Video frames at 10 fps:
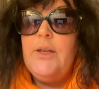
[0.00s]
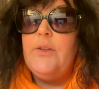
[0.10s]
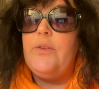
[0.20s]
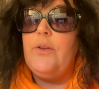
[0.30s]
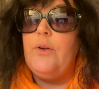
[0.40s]

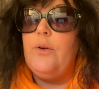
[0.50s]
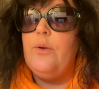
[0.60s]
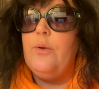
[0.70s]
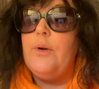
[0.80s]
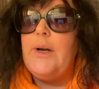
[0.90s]

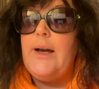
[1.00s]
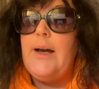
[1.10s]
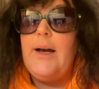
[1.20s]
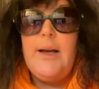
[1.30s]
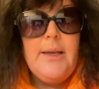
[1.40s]
So
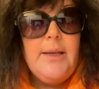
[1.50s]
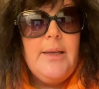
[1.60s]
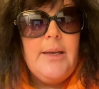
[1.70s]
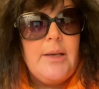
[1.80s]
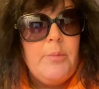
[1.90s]
I
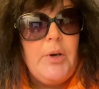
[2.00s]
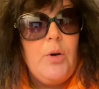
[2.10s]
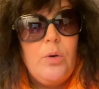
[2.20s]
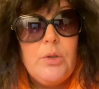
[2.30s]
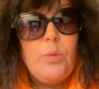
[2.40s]
am a
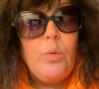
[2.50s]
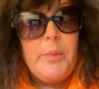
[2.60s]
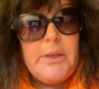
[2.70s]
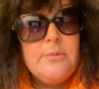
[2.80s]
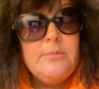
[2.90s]
holy
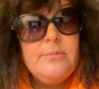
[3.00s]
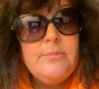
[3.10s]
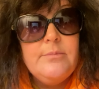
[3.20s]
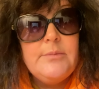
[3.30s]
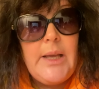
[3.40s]
woman,
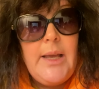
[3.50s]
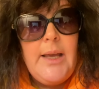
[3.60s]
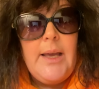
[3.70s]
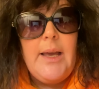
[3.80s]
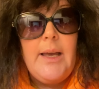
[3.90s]

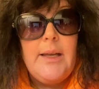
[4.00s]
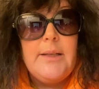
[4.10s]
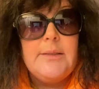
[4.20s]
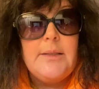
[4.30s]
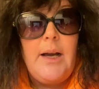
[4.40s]

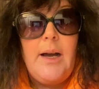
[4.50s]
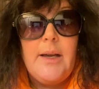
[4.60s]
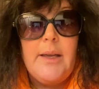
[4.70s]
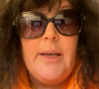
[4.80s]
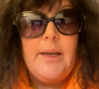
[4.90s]
and
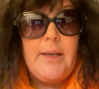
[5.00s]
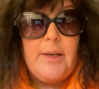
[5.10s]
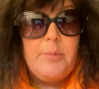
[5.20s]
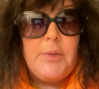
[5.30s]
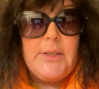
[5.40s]
I
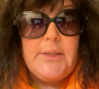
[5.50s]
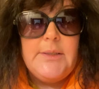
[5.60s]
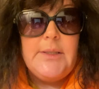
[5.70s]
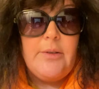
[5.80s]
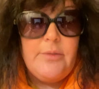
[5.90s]
am
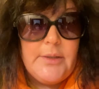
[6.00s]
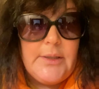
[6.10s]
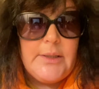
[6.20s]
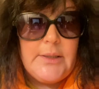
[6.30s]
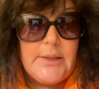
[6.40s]

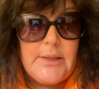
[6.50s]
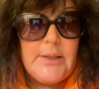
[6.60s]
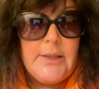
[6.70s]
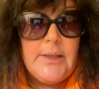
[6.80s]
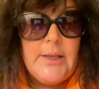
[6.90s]

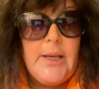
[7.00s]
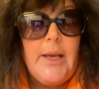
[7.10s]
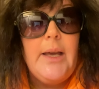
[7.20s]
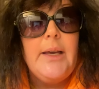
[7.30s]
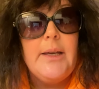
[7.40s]
definitely
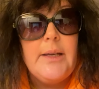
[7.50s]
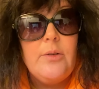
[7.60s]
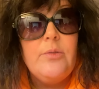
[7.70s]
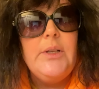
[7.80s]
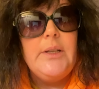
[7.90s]
a head
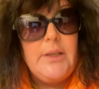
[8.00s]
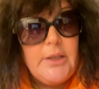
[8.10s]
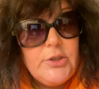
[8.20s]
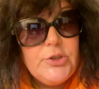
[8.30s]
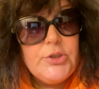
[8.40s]
of a
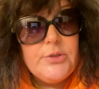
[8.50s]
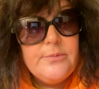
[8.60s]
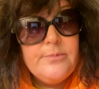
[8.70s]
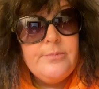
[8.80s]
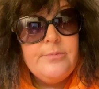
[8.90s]
lineage
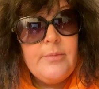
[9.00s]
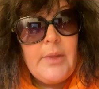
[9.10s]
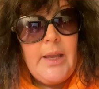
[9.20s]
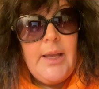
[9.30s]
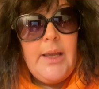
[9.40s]

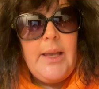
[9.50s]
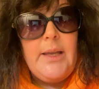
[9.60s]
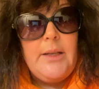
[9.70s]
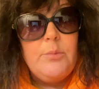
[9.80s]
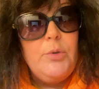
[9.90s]

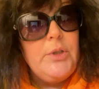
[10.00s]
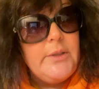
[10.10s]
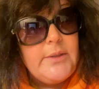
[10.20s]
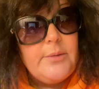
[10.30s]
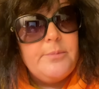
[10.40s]
in
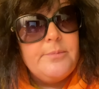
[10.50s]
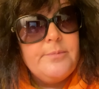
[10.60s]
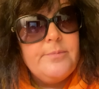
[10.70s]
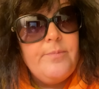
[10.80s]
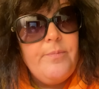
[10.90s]
Buddhism,
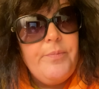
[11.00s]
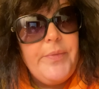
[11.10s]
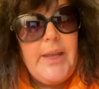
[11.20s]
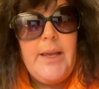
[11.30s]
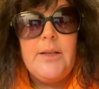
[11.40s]

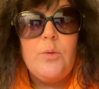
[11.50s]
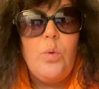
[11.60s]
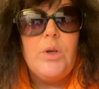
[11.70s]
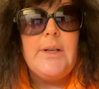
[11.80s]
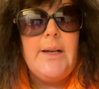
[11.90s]
and
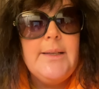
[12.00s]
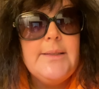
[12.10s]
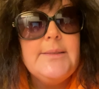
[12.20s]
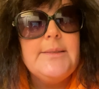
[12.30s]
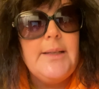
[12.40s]
what I
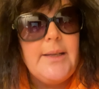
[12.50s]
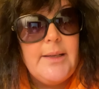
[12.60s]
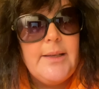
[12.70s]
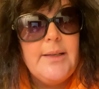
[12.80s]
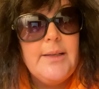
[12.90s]

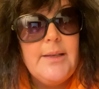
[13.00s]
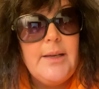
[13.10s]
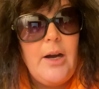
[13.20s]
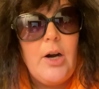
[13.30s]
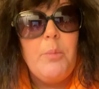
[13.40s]
say
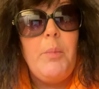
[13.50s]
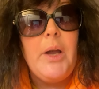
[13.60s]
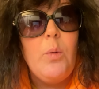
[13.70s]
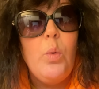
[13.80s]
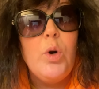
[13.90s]
are my
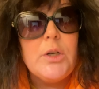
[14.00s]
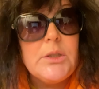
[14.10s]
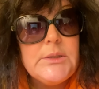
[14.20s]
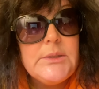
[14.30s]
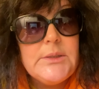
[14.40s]

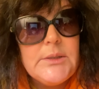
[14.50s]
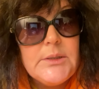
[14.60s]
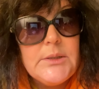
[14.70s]
words.